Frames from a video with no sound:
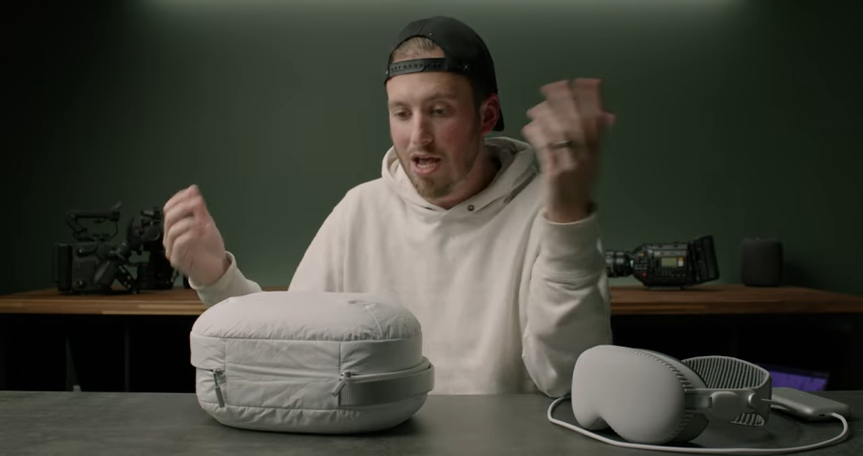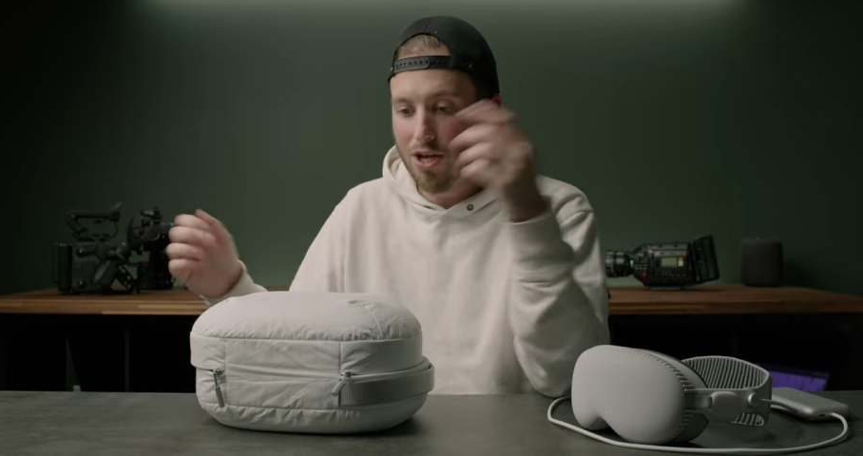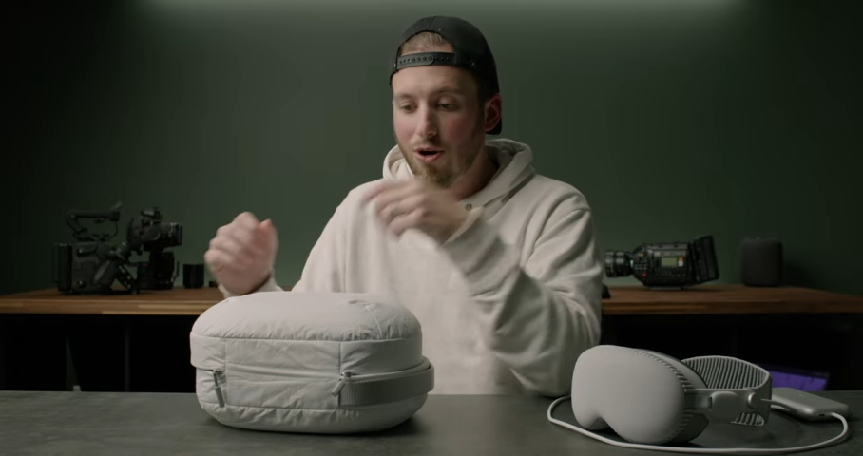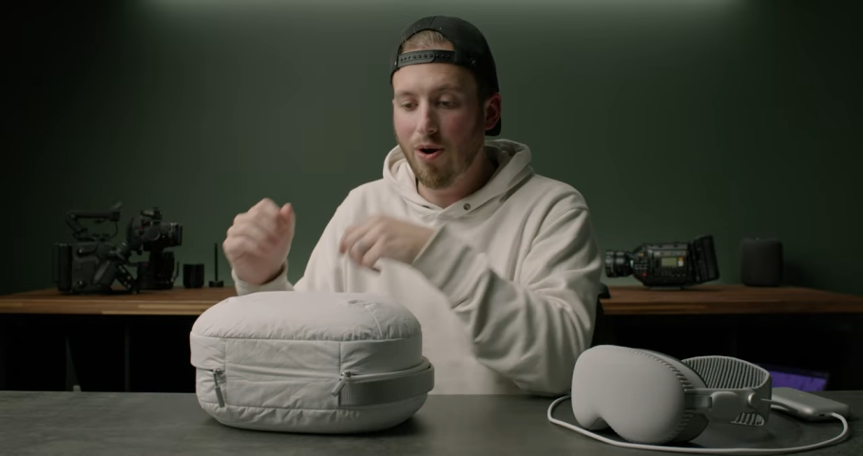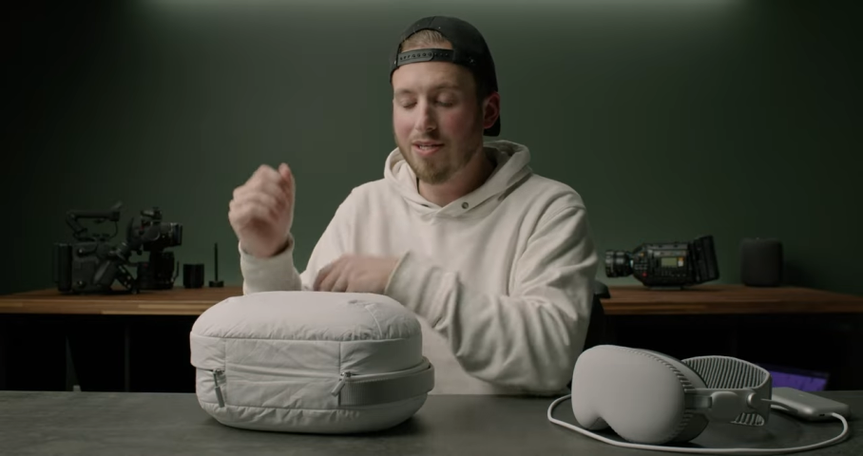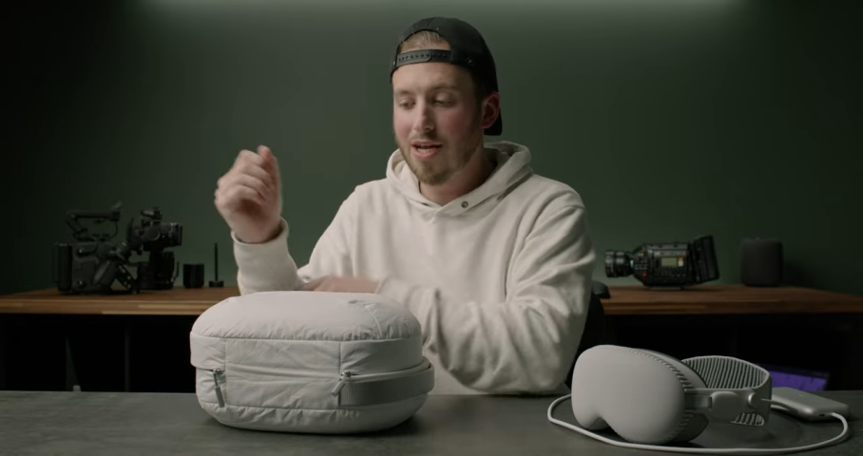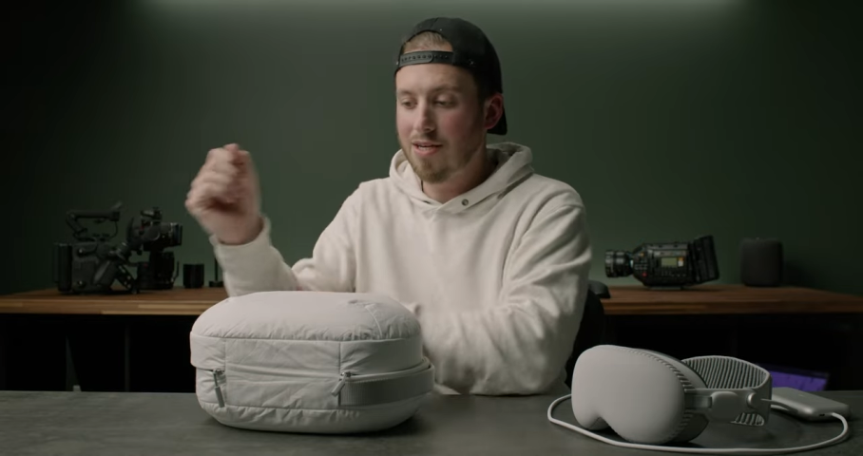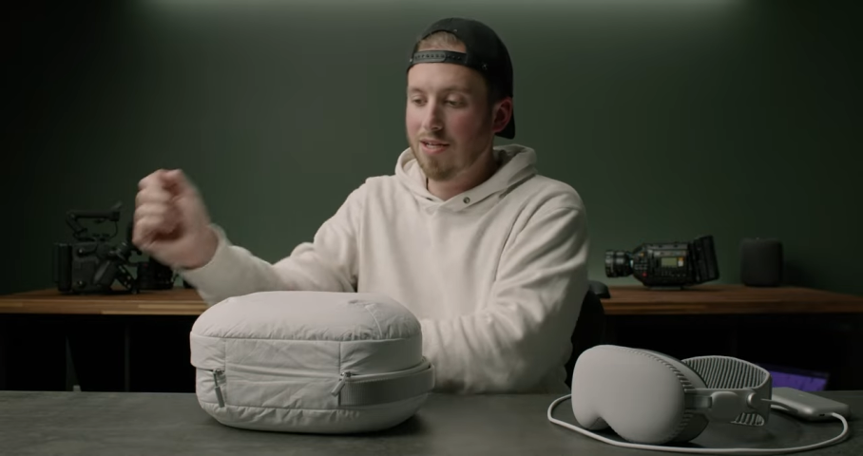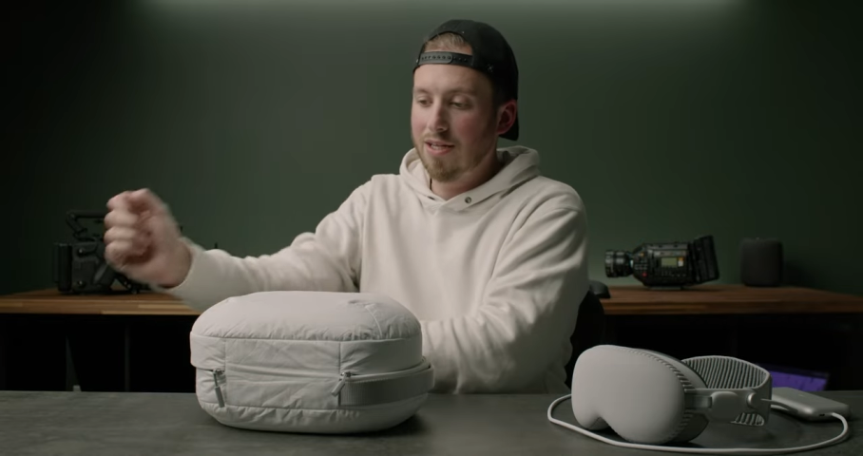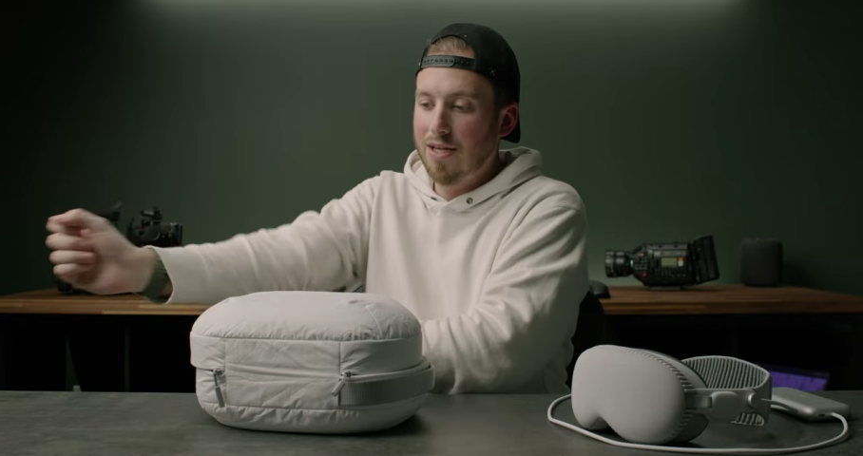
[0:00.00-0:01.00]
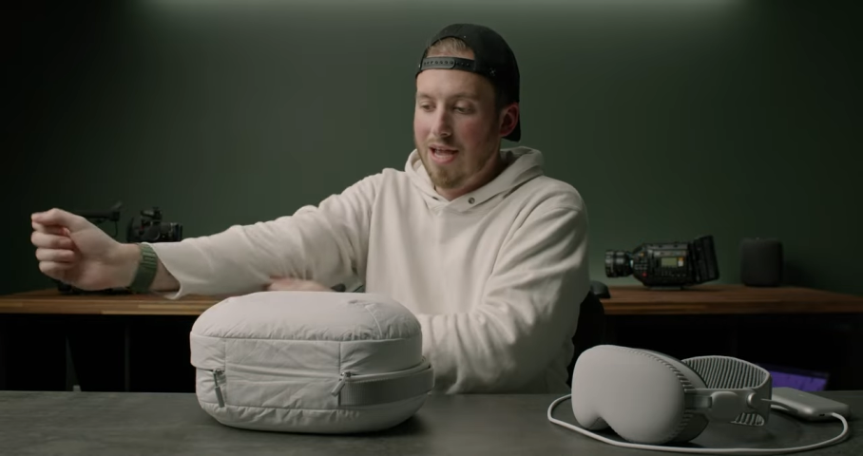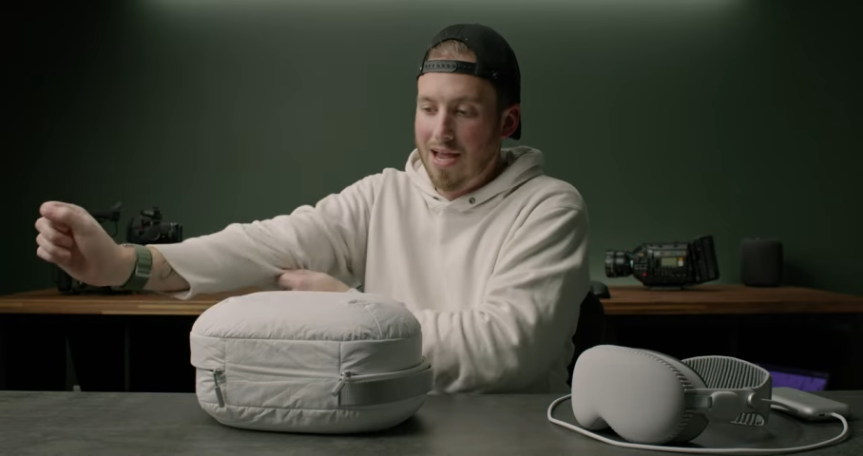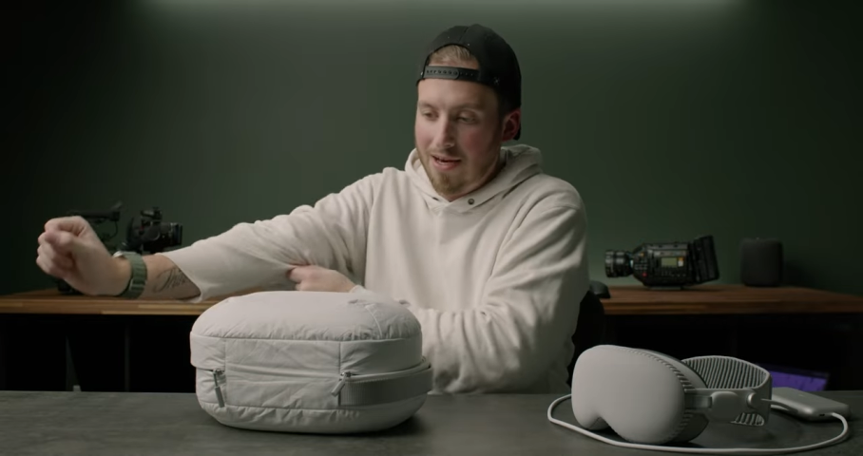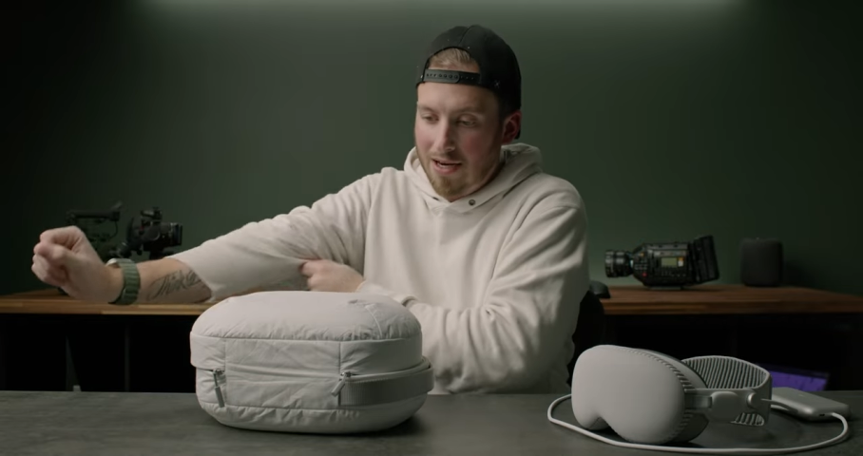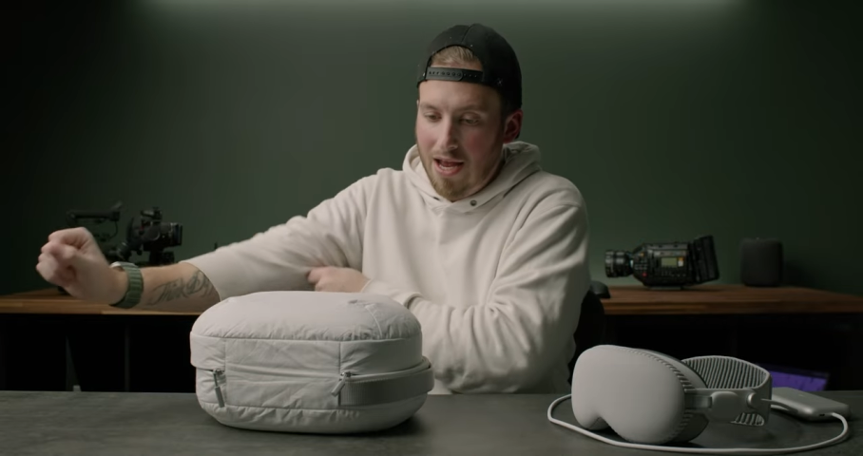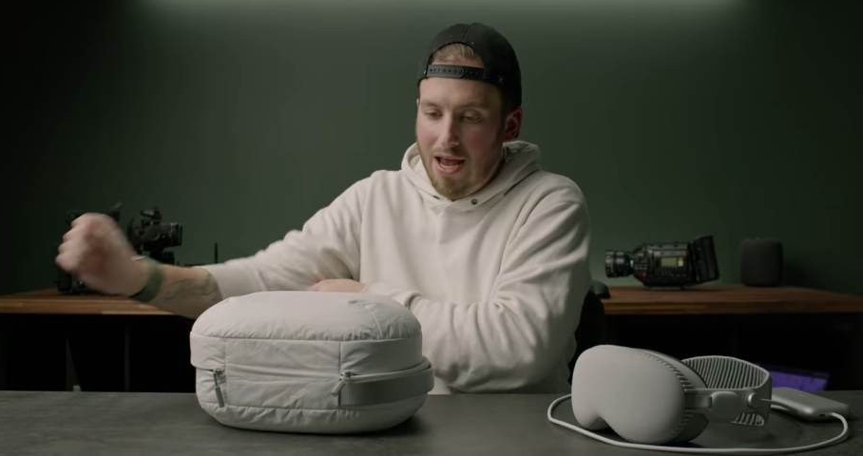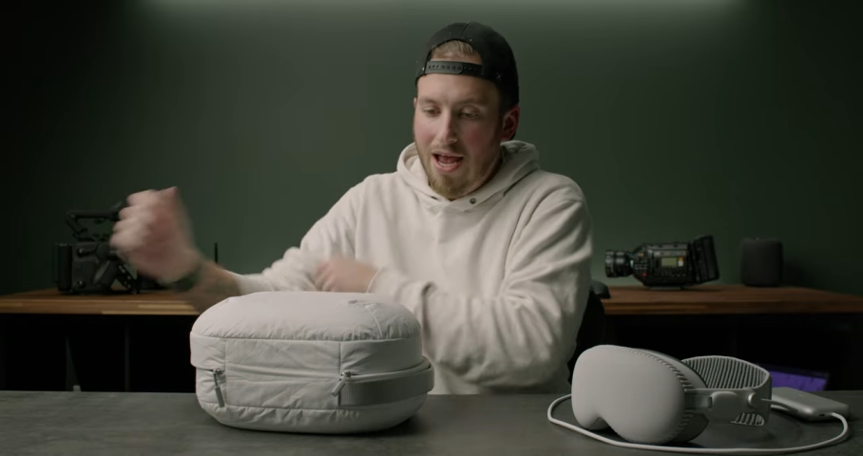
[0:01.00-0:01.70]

you know I technically can,